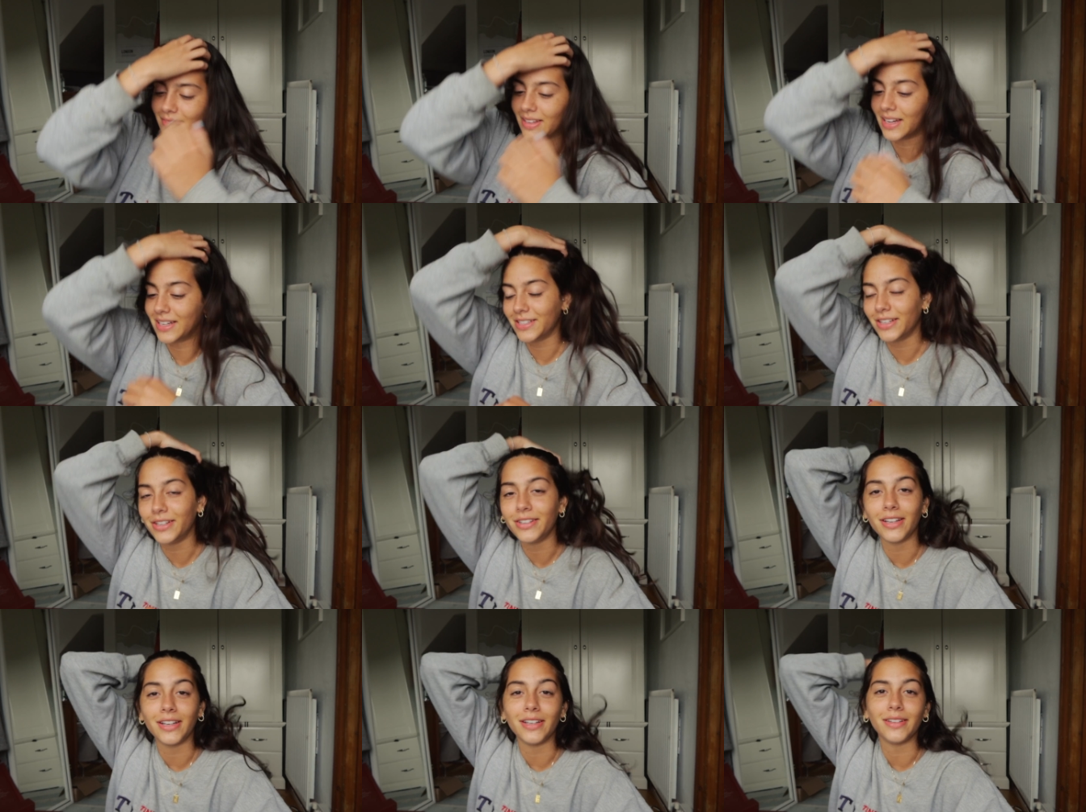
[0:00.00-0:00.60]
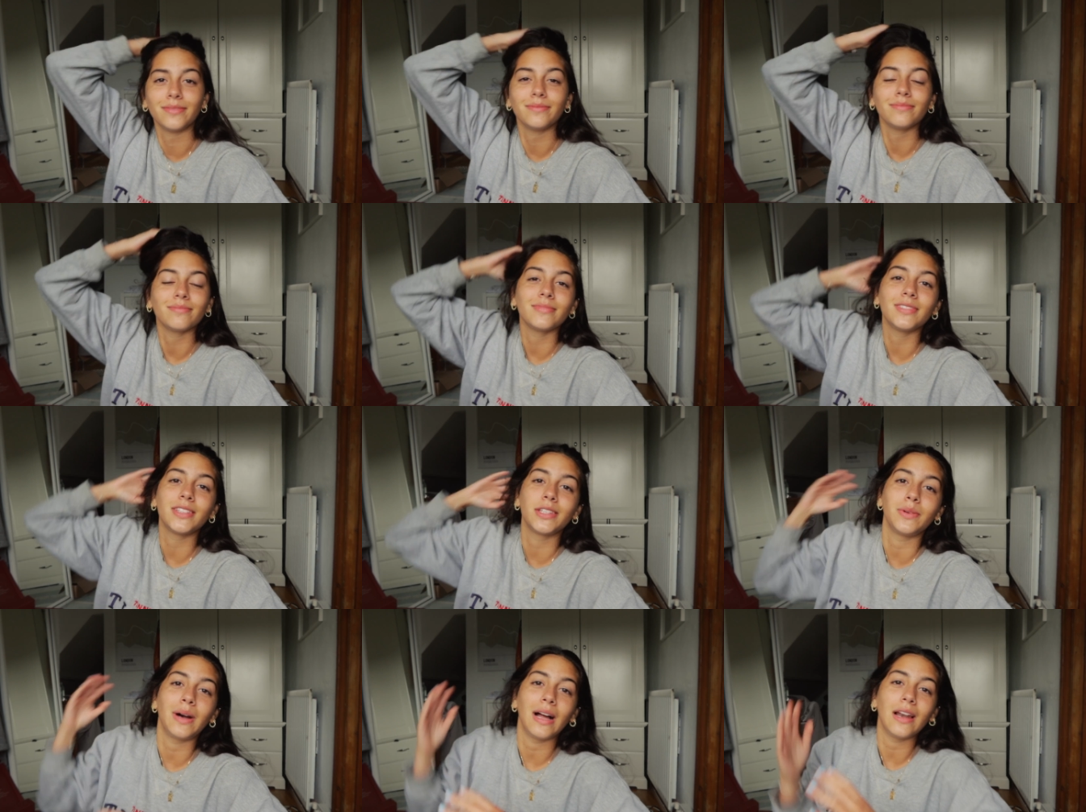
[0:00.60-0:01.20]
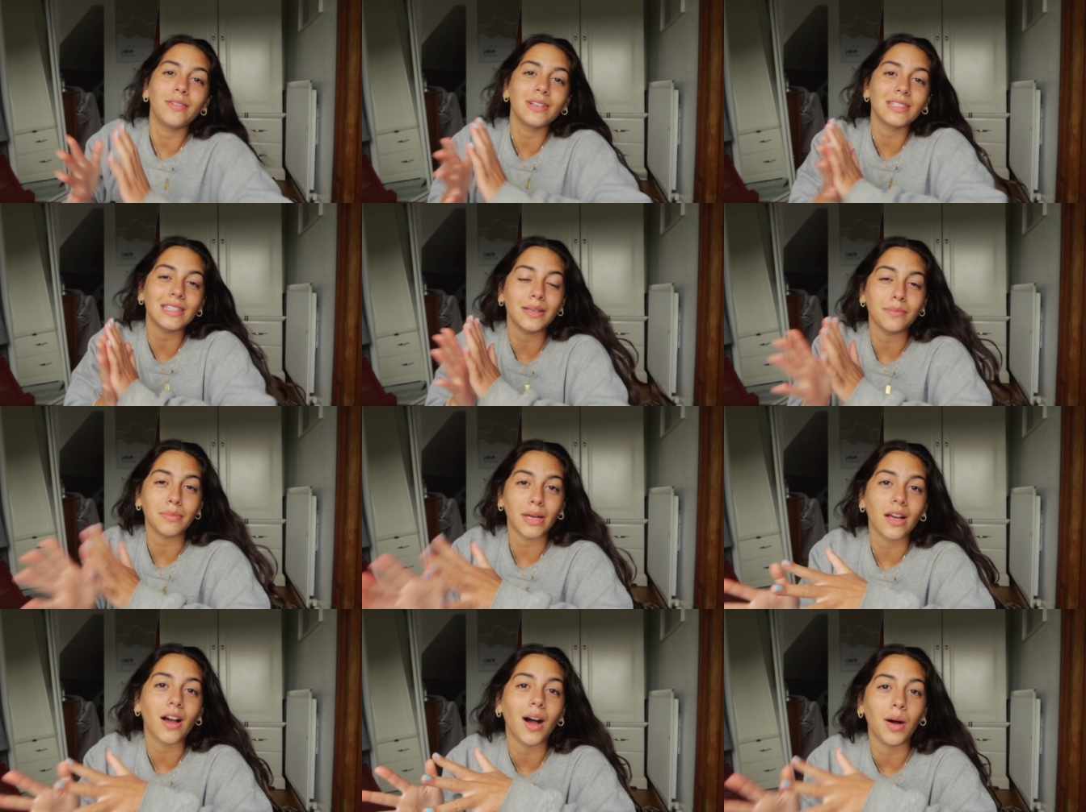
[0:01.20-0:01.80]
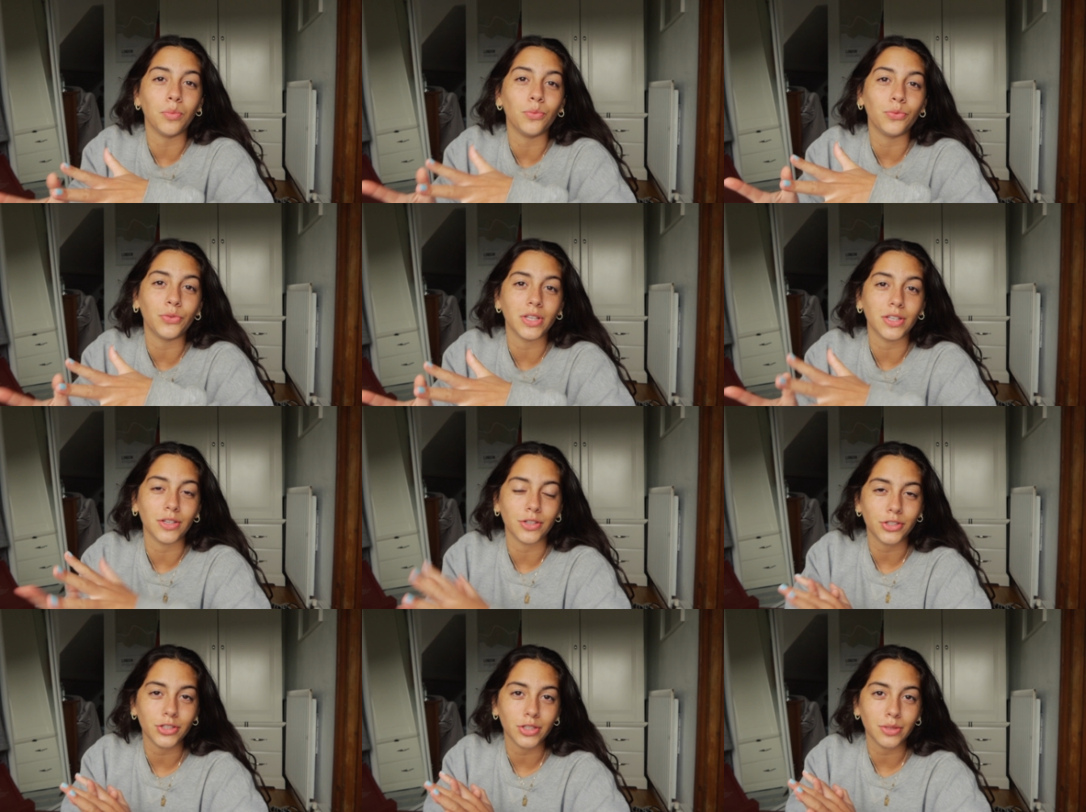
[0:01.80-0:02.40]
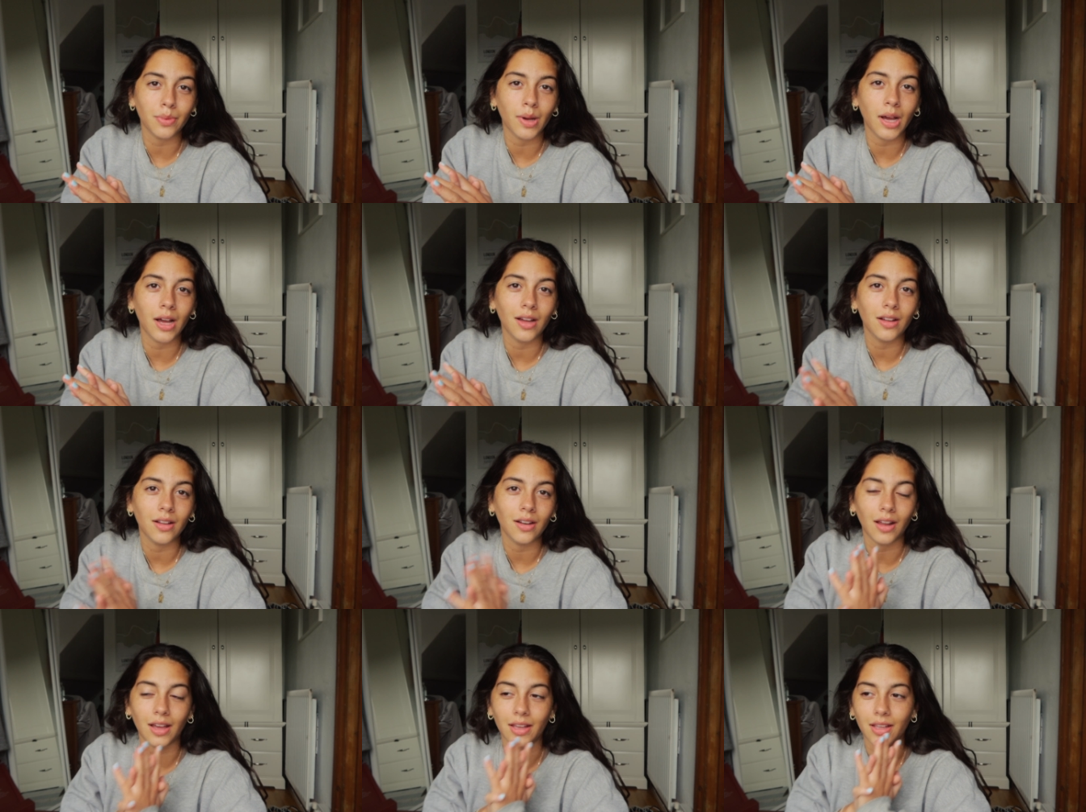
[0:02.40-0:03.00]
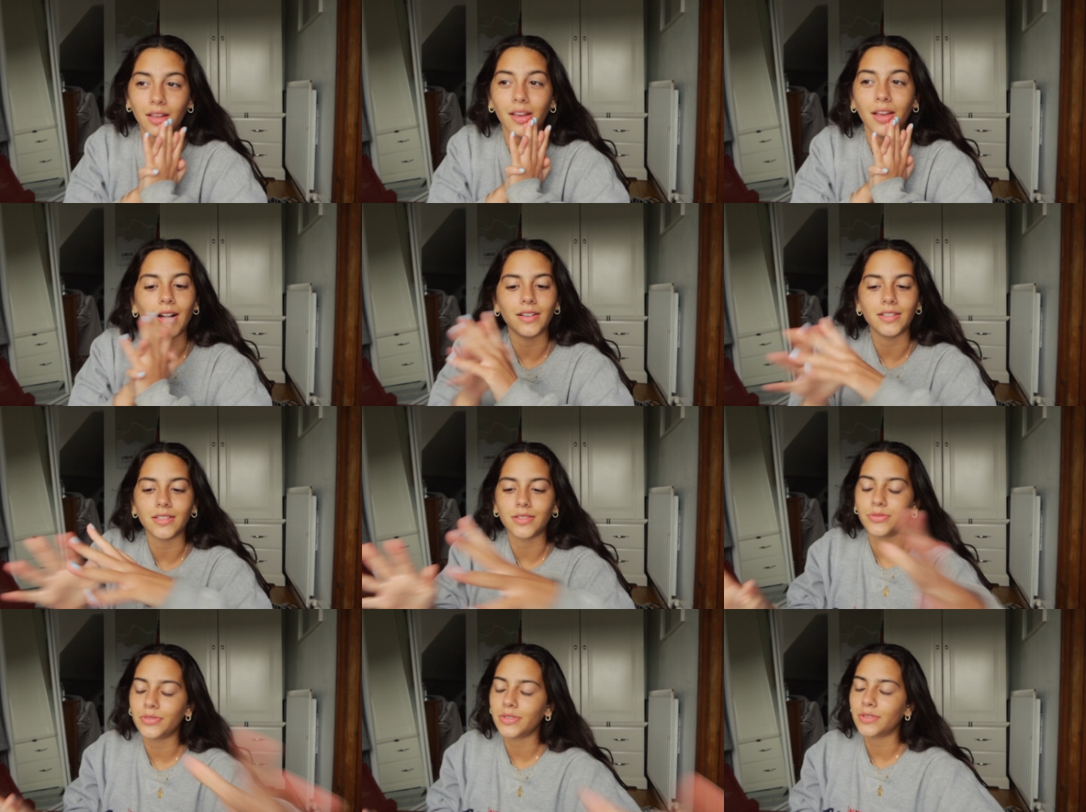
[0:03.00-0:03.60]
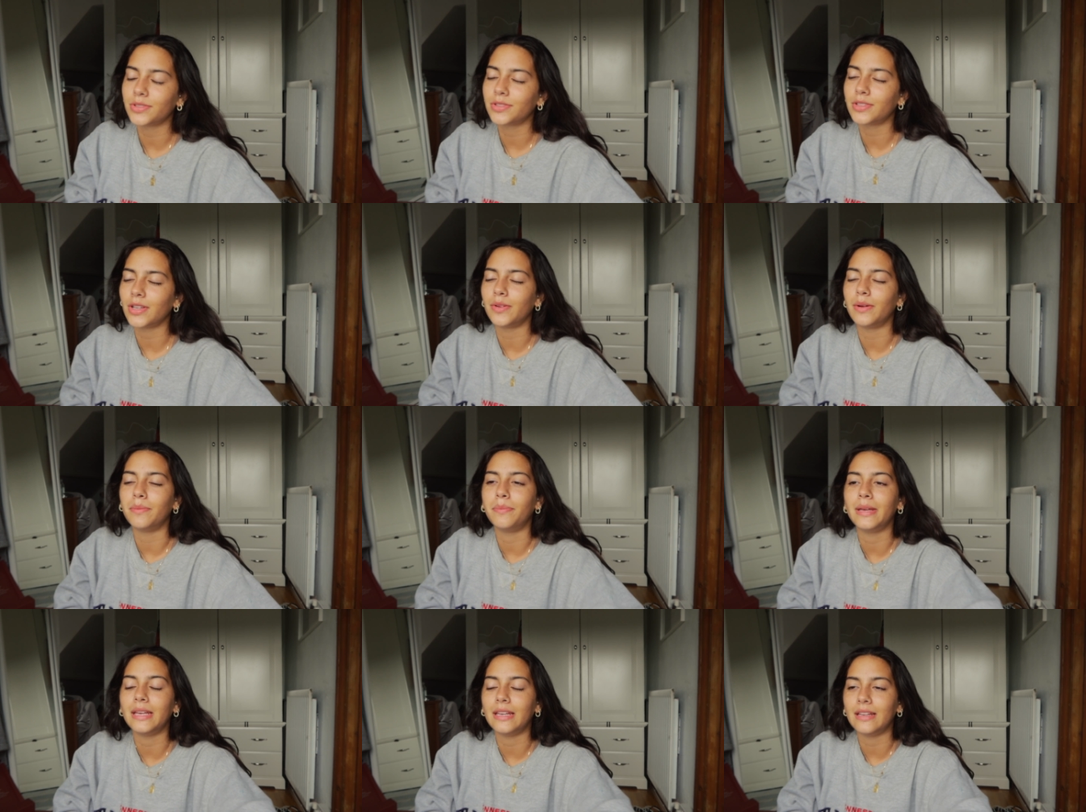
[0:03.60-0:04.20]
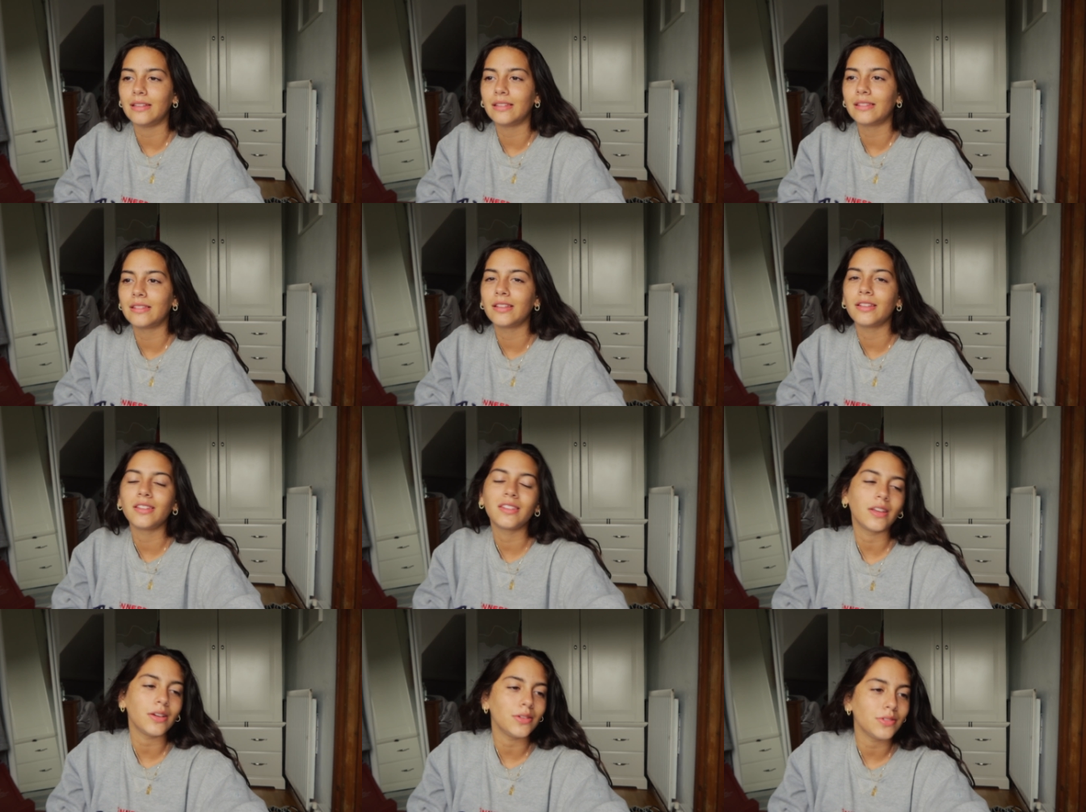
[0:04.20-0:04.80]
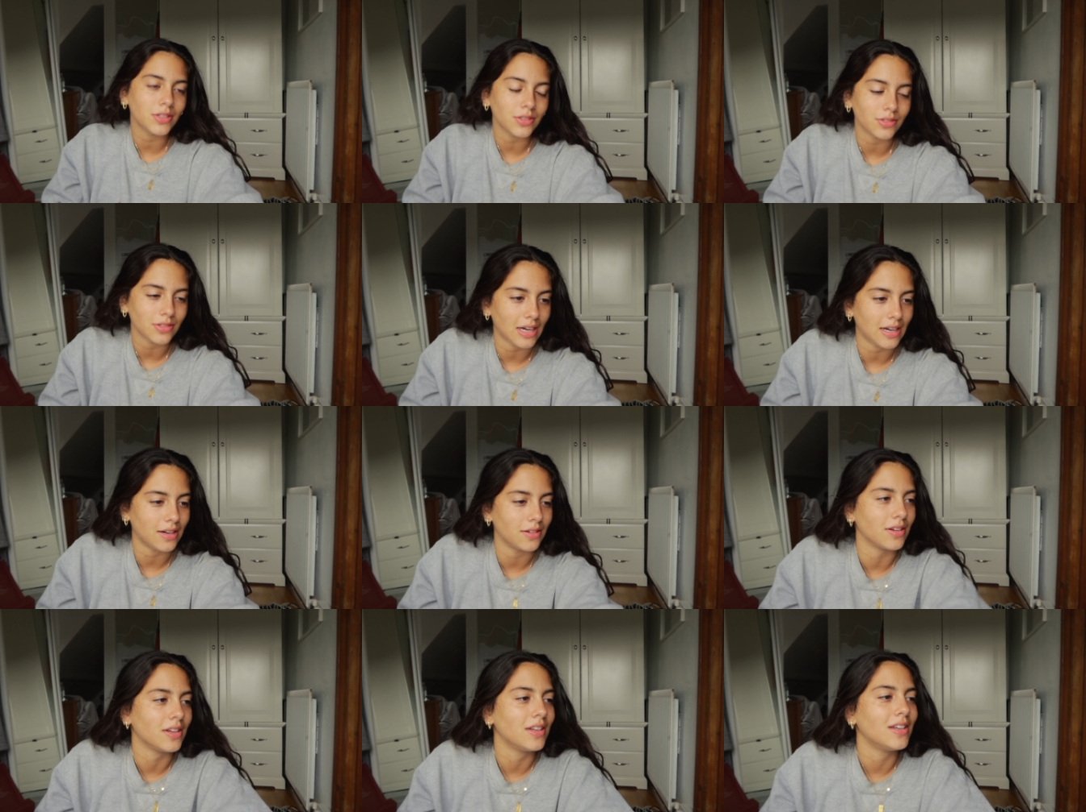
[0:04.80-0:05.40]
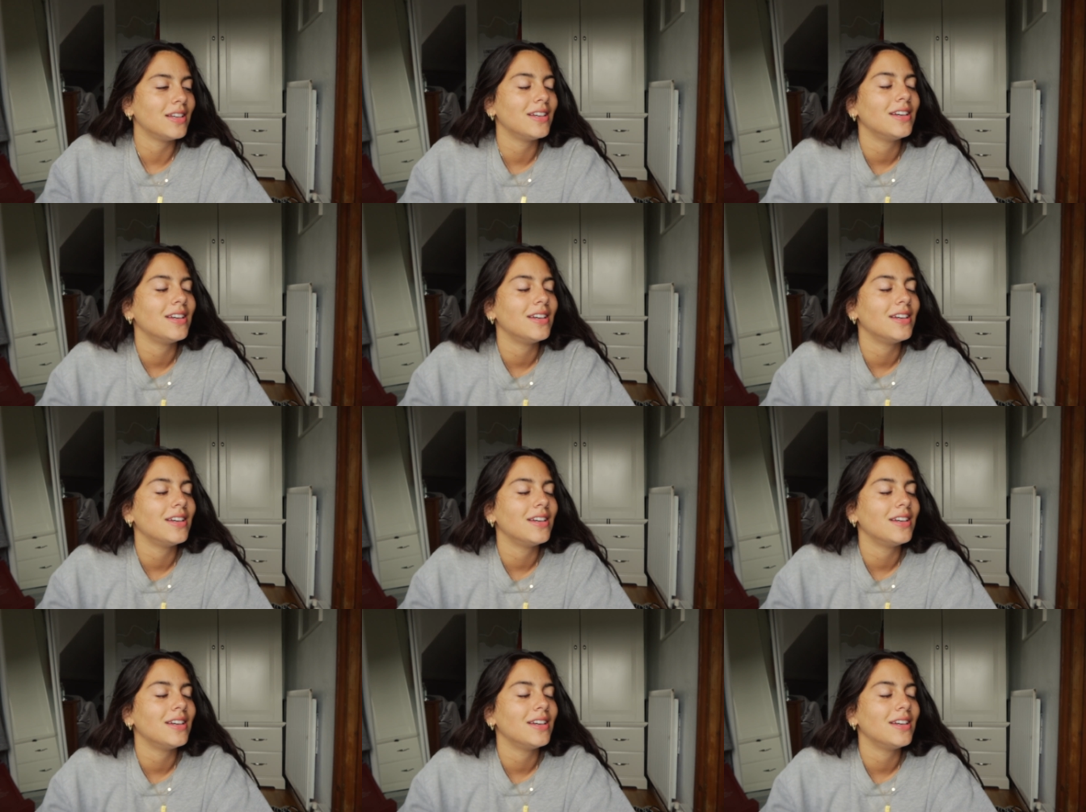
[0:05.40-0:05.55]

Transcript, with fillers: I don't know, Zoella is like my comfort YouTuber. Like I just feel so at peace, so chilled out.